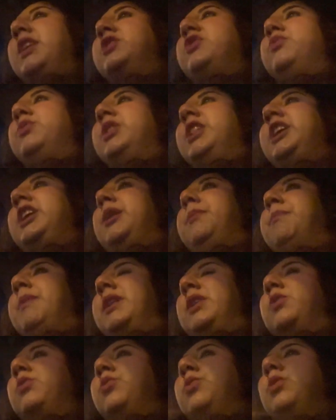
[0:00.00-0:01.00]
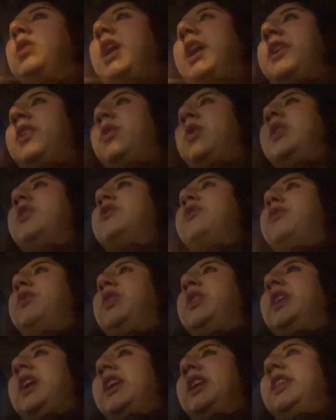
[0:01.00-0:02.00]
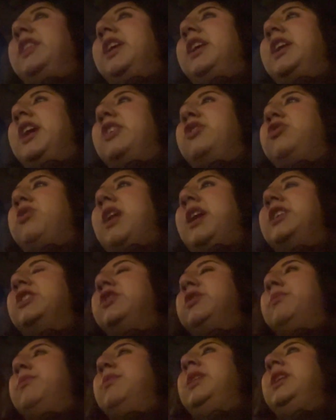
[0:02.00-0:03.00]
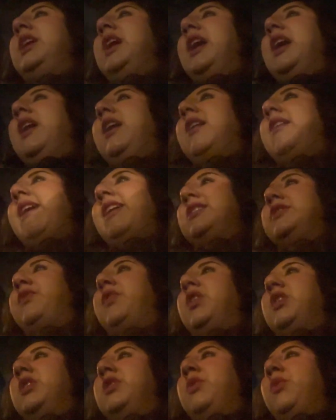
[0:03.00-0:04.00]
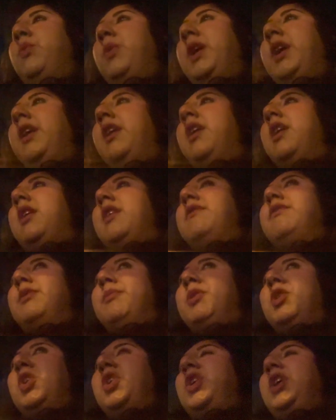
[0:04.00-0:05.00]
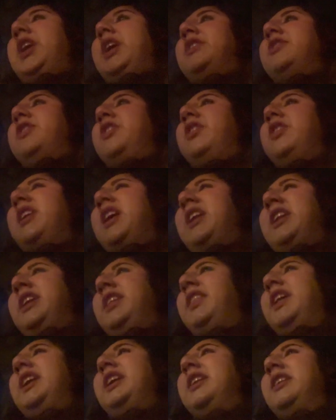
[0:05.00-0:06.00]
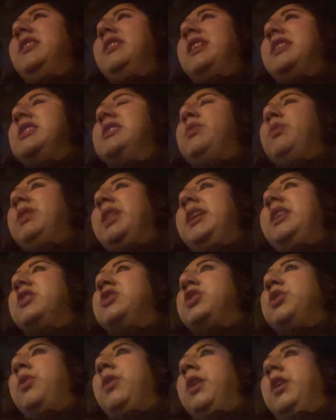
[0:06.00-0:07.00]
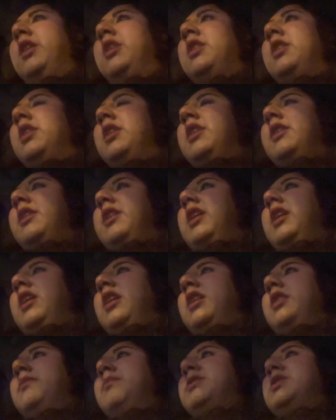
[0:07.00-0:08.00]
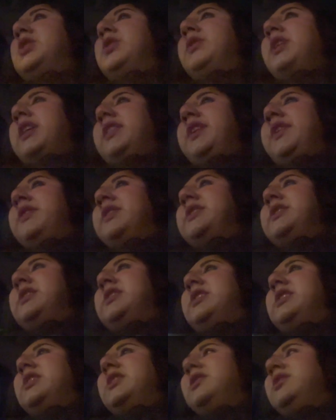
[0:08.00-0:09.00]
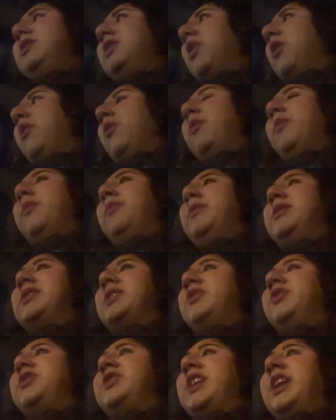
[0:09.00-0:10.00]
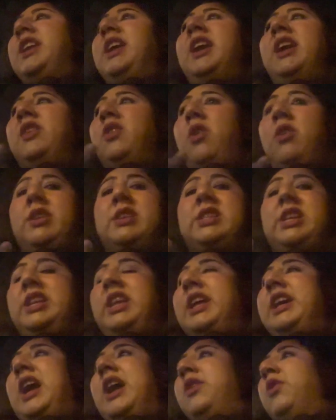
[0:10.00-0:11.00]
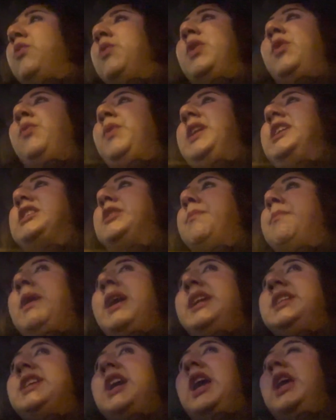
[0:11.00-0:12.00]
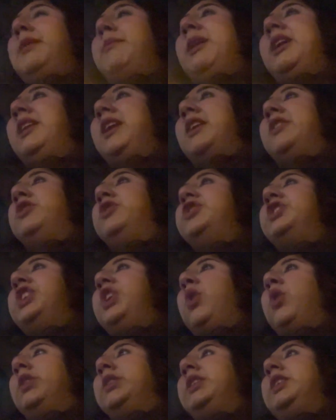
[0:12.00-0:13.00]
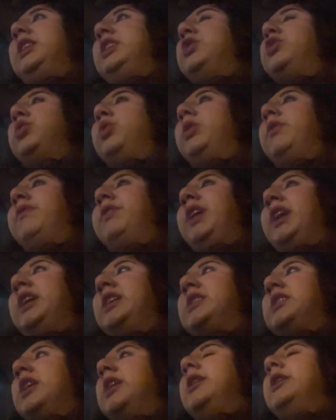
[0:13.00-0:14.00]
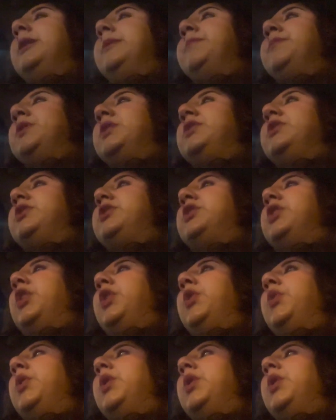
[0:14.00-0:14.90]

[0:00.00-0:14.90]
to really keep my cool. I don't interfere in anything. I try to be as far away from her and anything that is related to her, so that there is no misunderstanding. And honestly, like, I don't want to waste my time and energy on these sort of things. So